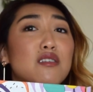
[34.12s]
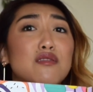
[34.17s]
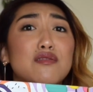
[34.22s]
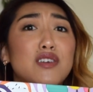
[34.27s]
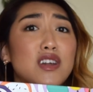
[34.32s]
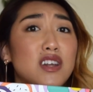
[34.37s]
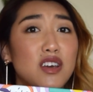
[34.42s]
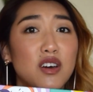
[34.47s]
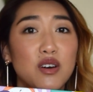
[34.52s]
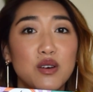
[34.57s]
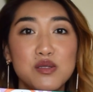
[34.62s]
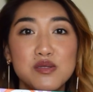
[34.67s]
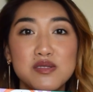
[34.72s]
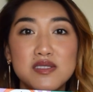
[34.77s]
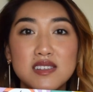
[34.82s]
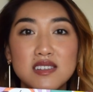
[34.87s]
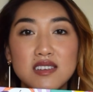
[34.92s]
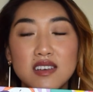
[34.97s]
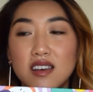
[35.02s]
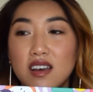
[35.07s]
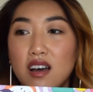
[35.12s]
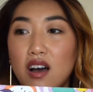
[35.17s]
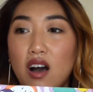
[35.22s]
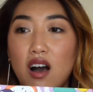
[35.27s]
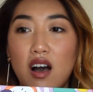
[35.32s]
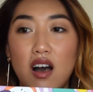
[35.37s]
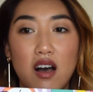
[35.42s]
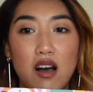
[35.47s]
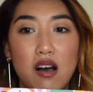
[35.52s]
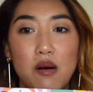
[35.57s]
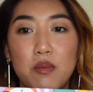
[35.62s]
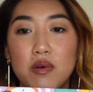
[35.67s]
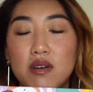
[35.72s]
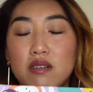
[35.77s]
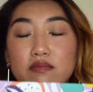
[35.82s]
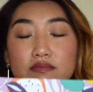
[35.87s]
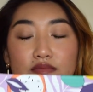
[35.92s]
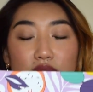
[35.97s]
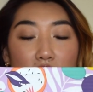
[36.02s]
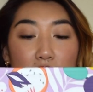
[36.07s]
videos
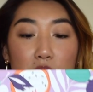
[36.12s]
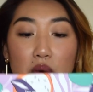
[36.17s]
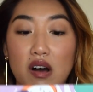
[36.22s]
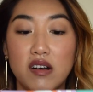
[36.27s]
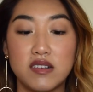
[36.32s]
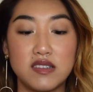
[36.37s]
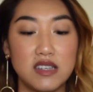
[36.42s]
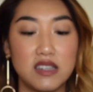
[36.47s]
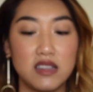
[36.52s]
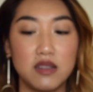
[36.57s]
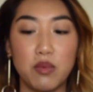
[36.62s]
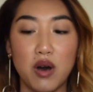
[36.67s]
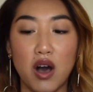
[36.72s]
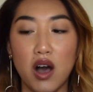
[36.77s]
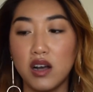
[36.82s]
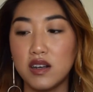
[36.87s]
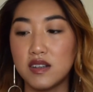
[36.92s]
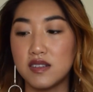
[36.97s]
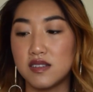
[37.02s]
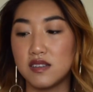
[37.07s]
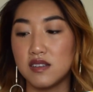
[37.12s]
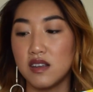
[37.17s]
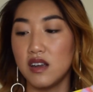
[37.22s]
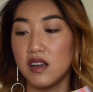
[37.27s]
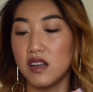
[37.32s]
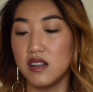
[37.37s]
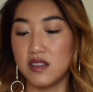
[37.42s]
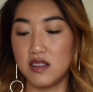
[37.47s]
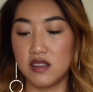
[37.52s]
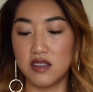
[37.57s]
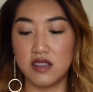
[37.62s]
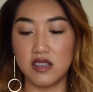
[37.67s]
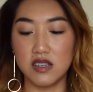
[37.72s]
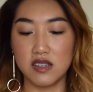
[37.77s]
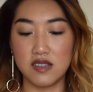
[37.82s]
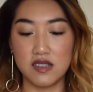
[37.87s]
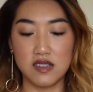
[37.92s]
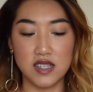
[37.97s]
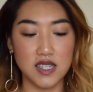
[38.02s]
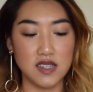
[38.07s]
unboxing the box
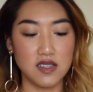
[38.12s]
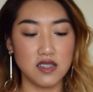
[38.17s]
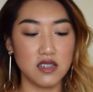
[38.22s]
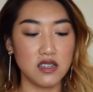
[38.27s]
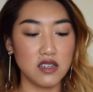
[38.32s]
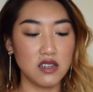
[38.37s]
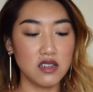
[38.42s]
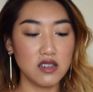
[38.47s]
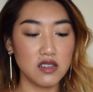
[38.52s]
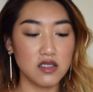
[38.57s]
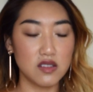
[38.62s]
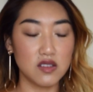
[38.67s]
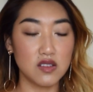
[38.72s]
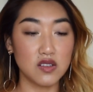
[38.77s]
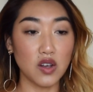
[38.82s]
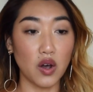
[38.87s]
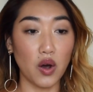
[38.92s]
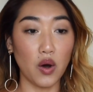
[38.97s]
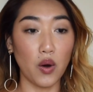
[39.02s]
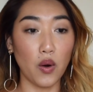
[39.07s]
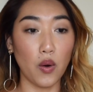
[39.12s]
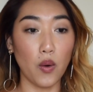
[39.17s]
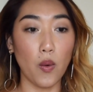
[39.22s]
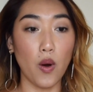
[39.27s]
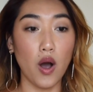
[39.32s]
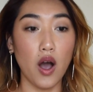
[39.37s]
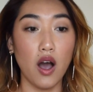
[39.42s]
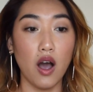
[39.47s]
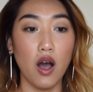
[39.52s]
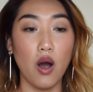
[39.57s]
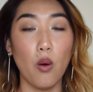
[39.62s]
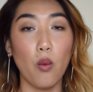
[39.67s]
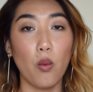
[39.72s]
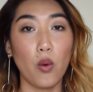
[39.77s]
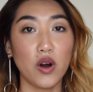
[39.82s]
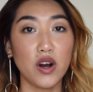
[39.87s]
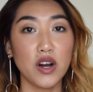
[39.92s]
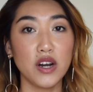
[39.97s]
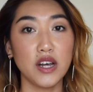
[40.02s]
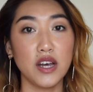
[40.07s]
this season, so
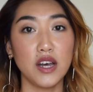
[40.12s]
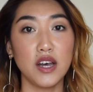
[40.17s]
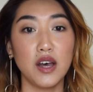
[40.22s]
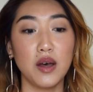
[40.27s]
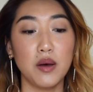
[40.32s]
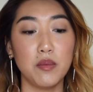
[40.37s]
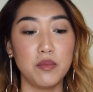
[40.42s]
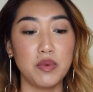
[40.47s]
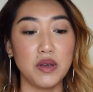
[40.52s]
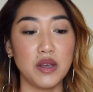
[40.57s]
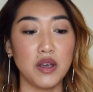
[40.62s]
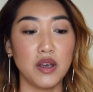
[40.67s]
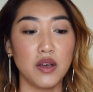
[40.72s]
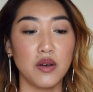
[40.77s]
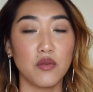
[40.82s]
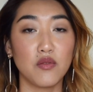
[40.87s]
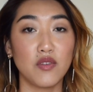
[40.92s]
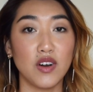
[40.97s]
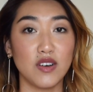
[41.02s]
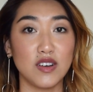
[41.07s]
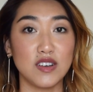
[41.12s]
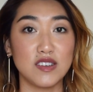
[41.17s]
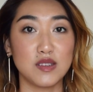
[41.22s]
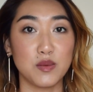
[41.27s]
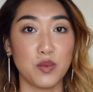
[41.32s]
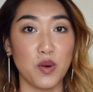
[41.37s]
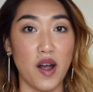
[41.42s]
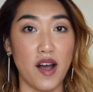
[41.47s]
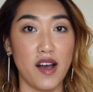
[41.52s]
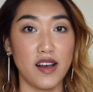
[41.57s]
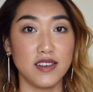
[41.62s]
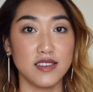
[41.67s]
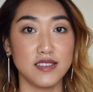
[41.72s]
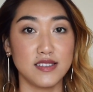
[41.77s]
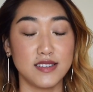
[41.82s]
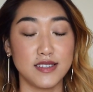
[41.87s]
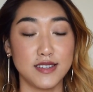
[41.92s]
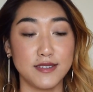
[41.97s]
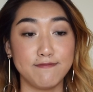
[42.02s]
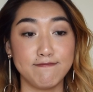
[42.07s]
we're gonna be very
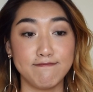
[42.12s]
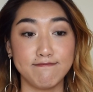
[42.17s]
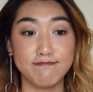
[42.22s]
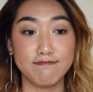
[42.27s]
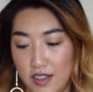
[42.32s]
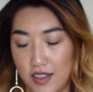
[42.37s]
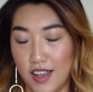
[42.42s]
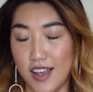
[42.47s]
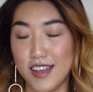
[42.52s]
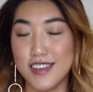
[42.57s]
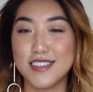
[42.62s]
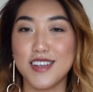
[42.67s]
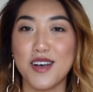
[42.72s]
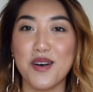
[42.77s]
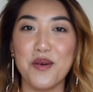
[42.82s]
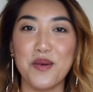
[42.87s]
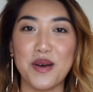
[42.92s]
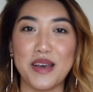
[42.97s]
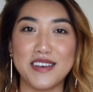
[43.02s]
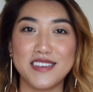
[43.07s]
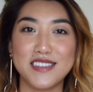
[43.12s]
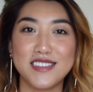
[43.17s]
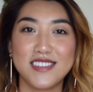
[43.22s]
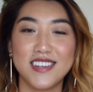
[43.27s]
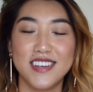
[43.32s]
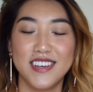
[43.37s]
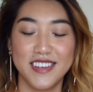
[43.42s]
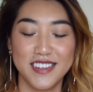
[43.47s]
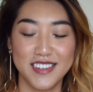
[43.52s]
surprised. As always,